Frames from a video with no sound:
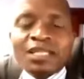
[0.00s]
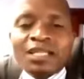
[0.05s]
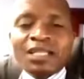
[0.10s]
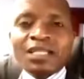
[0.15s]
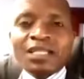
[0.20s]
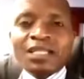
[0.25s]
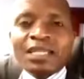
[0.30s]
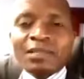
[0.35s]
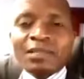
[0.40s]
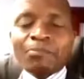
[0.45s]

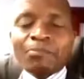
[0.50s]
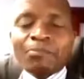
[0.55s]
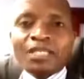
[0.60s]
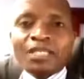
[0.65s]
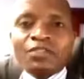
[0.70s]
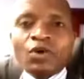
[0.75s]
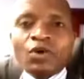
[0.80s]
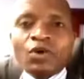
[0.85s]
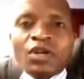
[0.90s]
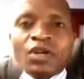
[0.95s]
impact
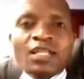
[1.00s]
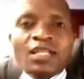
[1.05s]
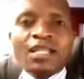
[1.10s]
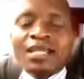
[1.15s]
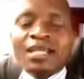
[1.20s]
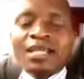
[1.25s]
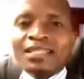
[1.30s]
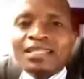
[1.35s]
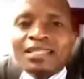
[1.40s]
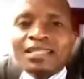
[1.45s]
on
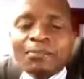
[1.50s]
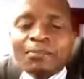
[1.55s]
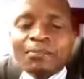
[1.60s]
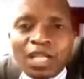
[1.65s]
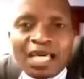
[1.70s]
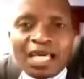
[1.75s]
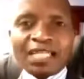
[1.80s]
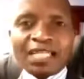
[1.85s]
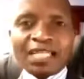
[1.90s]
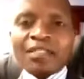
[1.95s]
the
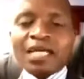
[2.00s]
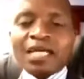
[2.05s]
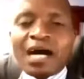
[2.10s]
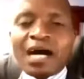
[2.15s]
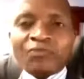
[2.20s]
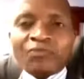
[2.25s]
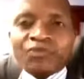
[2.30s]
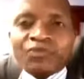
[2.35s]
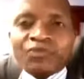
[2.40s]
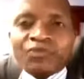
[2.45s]
planet
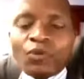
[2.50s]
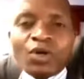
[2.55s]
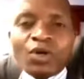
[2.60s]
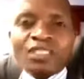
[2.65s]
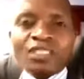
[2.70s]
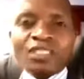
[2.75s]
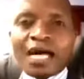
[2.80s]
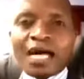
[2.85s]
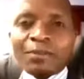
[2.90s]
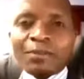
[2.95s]
afterwards.
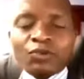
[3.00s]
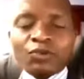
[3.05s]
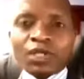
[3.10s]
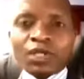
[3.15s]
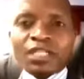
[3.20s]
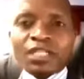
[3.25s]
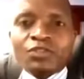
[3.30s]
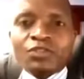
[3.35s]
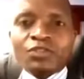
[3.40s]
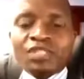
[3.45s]
I'm
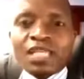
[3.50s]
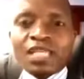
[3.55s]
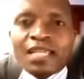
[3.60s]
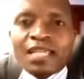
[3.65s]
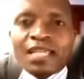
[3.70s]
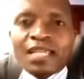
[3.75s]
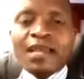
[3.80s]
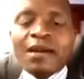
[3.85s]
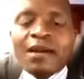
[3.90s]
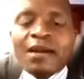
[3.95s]
sorry to say,
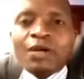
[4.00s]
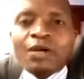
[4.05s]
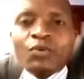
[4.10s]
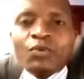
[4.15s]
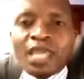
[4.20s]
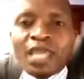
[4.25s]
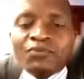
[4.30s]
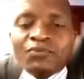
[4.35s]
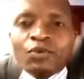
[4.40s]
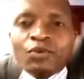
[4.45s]
but we
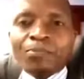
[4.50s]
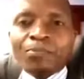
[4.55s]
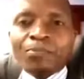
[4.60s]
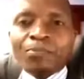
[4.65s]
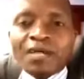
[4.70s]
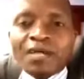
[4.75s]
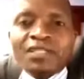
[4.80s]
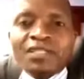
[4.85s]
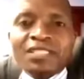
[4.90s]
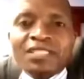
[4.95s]
have to
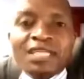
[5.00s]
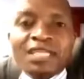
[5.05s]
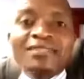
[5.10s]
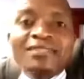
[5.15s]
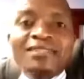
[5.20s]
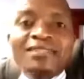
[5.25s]
prioritize the